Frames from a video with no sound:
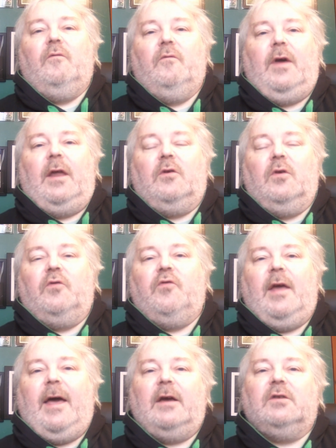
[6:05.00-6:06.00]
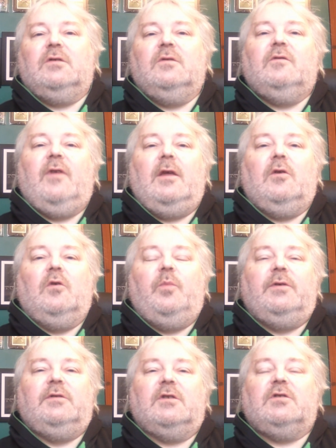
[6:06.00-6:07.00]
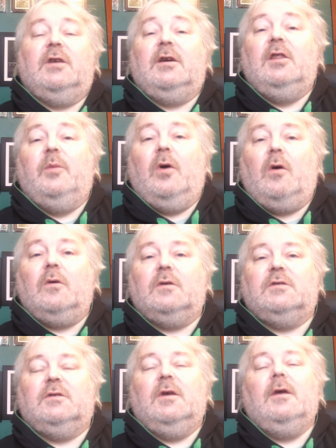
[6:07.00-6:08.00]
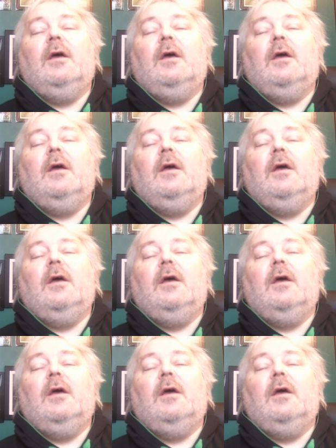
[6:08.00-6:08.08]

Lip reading: very good reactions, very good positioning in the box,